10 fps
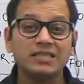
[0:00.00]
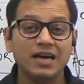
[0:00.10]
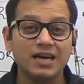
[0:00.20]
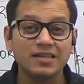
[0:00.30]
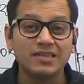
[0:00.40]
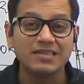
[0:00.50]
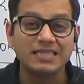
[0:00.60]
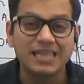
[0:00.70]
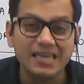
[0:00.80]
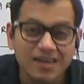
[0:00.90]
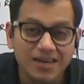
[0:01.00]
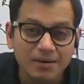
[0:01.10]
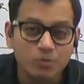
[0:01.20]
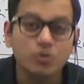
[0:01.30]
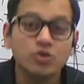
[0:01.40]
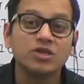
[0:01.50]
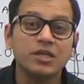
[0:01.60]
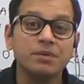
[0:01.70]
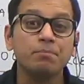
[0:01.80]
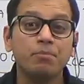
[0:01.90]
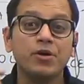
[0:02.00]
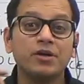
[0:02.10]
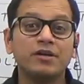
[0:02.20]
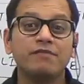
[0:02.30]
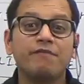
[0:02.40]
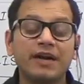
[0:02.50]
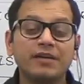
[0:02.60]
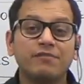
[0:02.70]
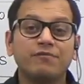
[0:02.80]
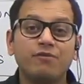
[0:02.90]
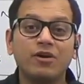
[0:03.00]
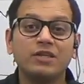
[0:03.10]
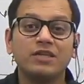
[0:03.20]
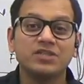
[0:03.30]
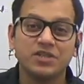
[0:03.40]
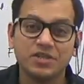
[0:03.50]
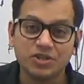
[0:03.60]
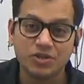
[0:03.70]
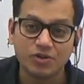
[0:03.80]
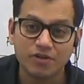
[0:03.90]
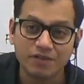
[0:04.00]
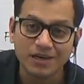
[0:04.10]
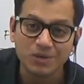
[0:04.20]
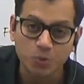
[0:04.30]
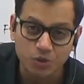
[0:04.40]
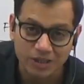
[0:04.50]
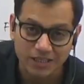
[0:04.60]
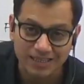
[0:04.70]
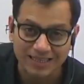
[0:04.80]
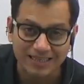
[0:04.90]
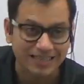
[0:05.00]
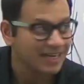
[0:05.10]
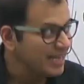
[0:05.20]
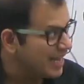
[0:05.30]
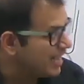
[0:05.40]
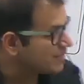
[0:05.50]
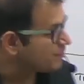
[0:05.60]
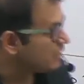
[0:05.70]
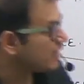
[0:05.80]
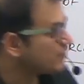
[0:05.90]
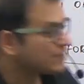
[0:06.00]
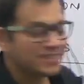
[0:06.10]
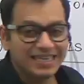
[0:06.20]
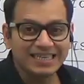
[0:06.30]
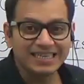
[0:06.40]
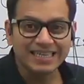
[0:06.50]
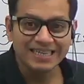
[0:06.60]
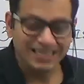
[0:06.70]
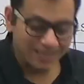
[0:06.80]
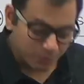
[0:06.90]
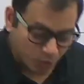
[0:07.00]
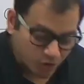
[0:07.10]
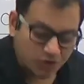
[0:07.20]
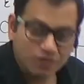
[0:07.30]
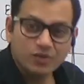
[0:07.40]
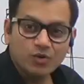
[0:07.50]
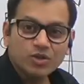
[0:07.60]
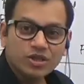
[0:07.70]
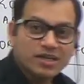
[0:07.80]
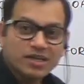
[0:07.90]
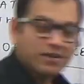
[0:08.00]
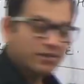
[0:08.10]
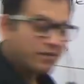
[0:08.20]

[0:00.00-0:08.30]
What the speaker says: are the single most important factor for the generation of an ocean current. As we have seen, most of the ocean current